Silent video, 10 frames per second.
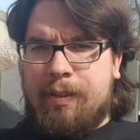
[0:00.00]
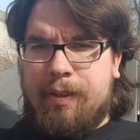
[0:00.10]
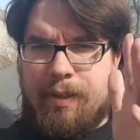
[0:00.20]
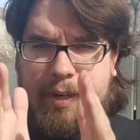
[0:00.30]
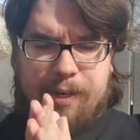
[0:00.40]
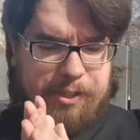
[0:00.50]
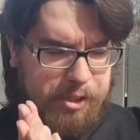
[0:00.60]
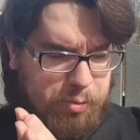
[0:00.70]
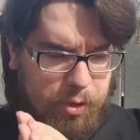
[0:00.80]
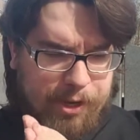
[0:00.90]
Alright, I
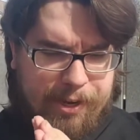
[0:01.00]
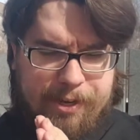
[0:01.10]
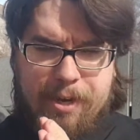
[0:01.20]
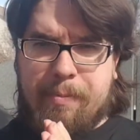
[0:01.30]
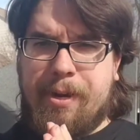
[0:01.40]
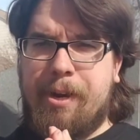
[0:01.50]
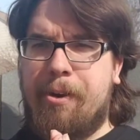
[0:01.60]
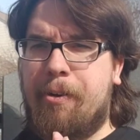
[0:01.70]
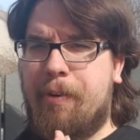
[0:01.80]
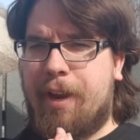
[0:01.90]
just wanted to come
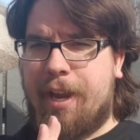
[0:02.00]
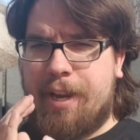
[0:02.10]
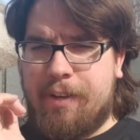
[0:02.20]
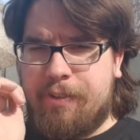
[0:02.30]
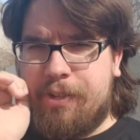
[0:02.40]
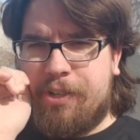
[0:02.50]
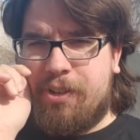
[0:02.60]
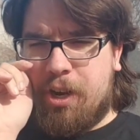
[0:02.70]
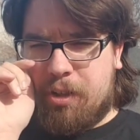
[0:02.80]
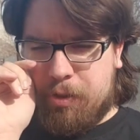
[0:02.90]
here and just
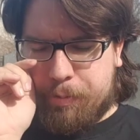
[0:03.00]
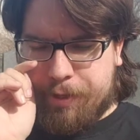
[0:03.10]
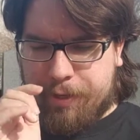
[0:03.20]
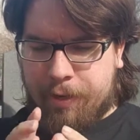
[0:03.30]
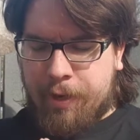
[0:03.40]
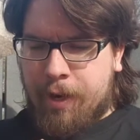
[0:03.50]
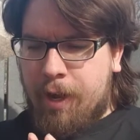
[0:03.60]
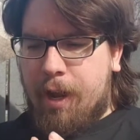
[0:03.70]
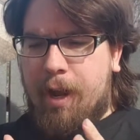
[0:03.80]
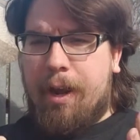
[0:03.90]
talk a little bit.
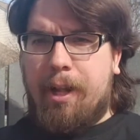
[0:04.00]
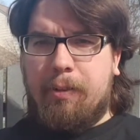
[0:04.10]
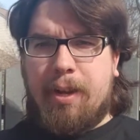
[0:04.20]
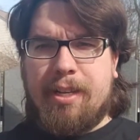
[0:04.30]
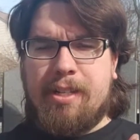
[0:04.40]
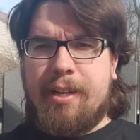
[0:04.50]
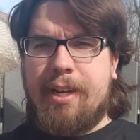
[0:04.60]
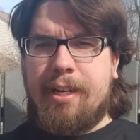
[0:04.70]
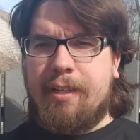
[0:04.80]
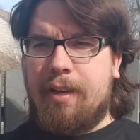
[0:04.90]
Last night,